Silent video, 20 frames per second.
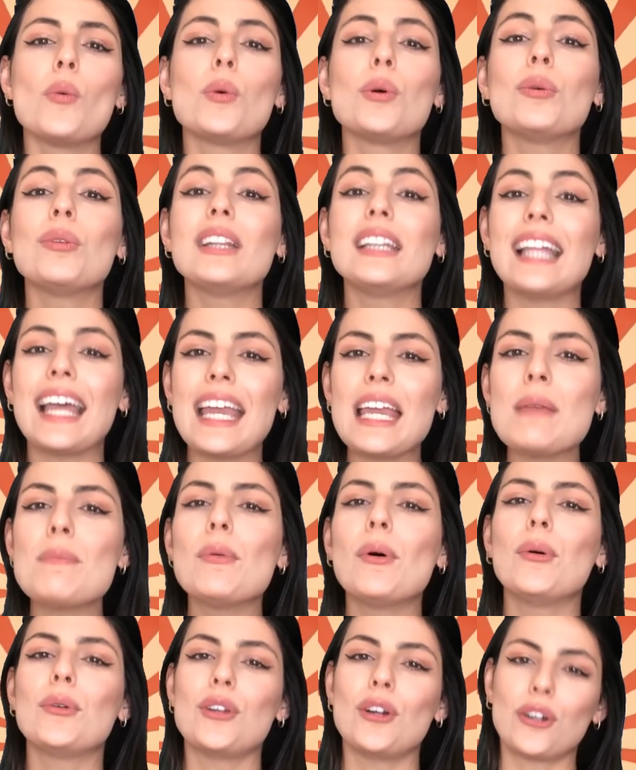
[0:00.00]
will
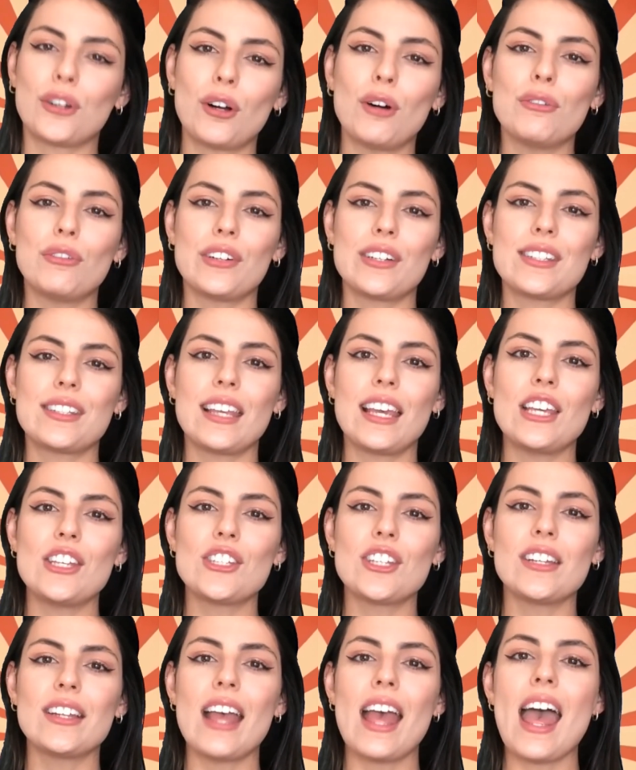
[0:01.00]
label your
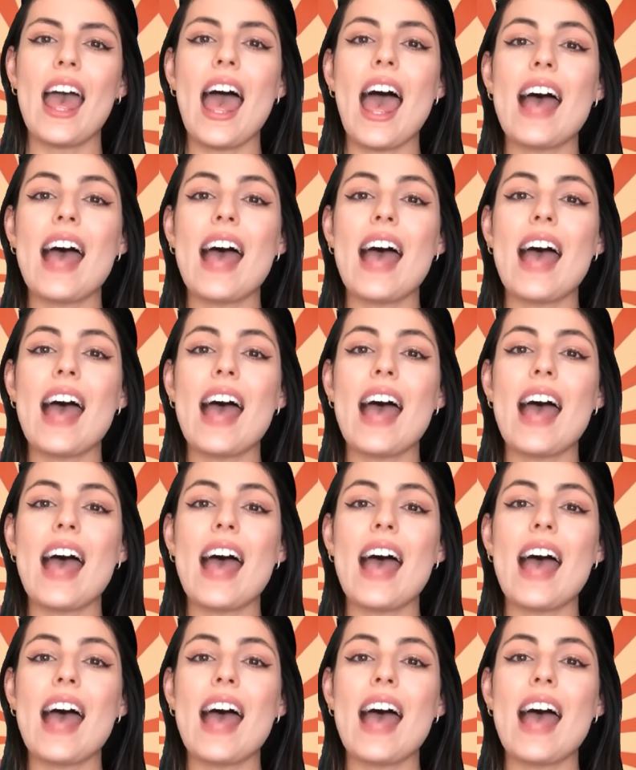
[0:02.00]
conversation